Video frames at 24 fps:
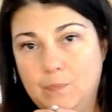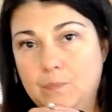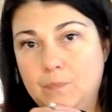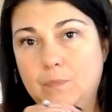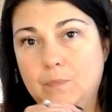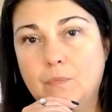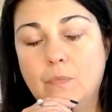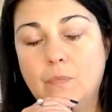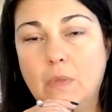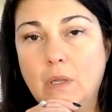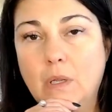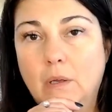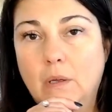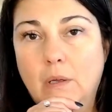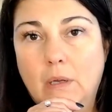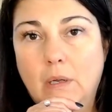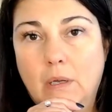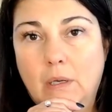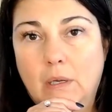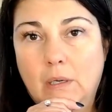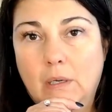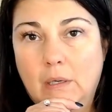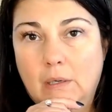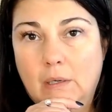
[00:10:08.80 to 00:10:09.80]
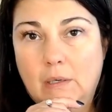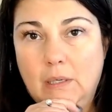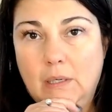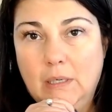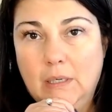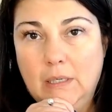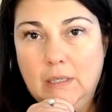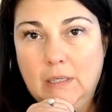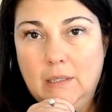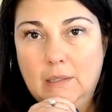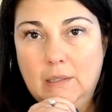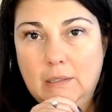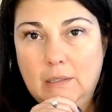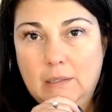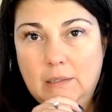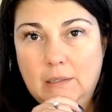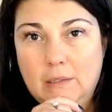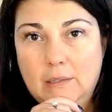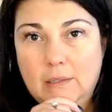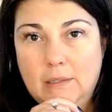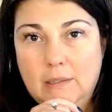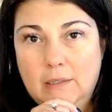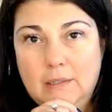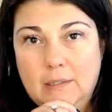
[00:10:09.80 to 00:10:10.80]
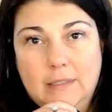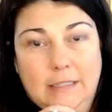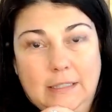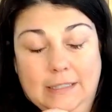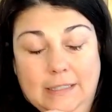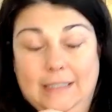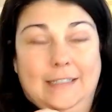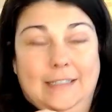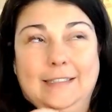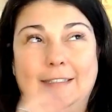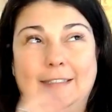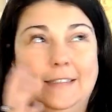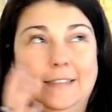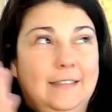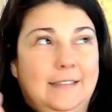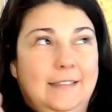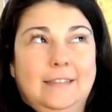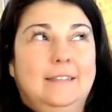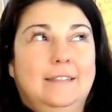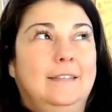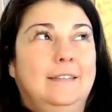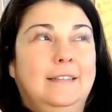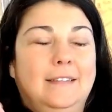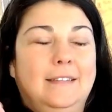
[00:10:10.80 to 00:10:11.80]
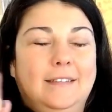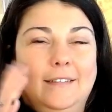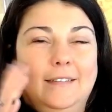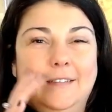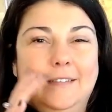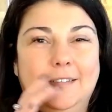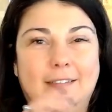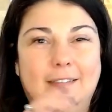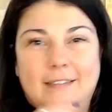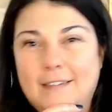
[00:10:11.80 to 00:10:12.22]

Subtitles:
(silence)